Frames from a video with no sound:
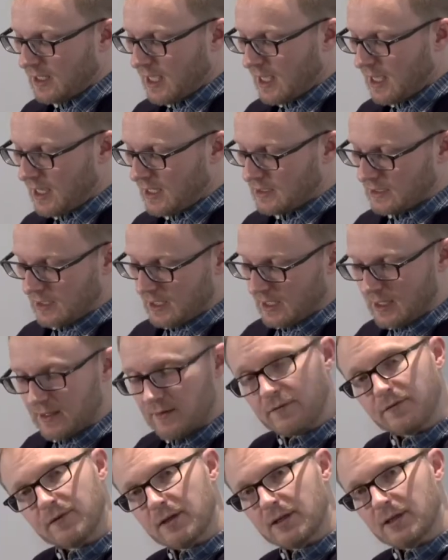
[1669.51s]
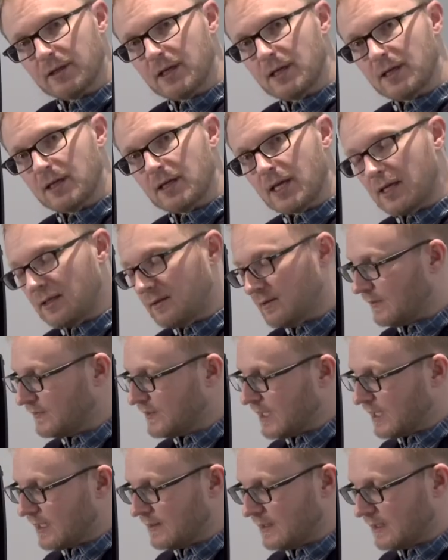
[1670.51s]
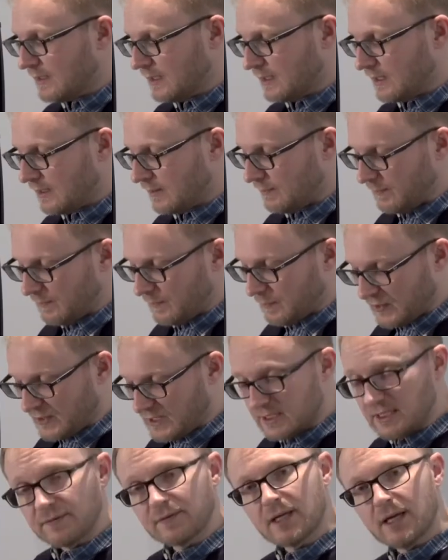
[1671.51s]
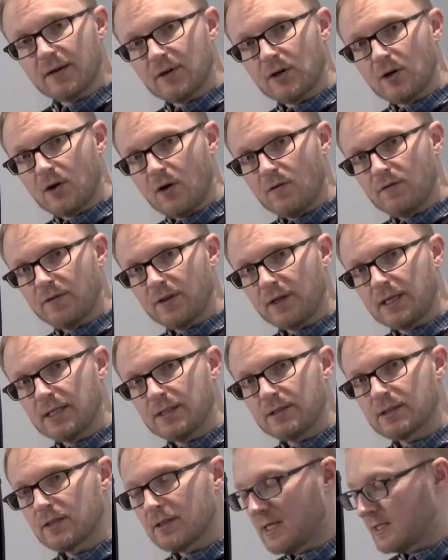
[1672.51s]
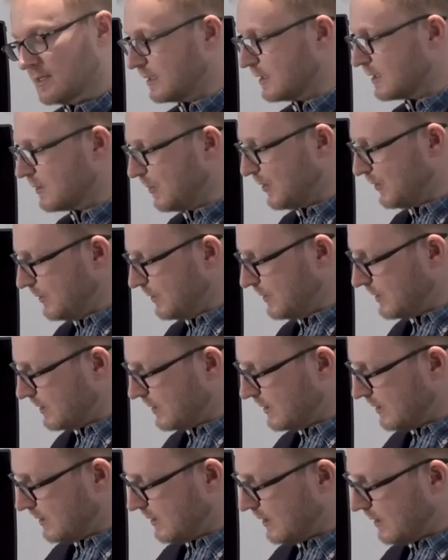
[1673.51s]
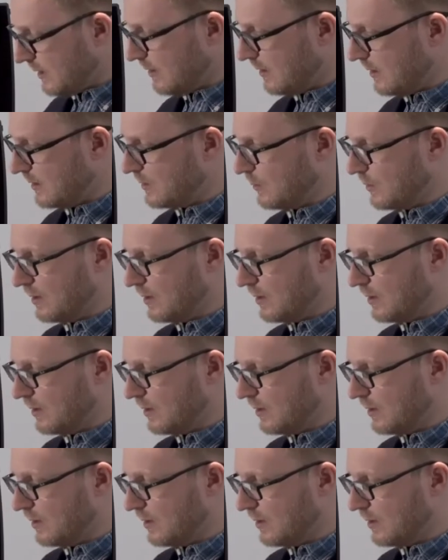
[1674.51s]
And I have, again, I've taken the protective cover off the lens, so that's exposed. The other thing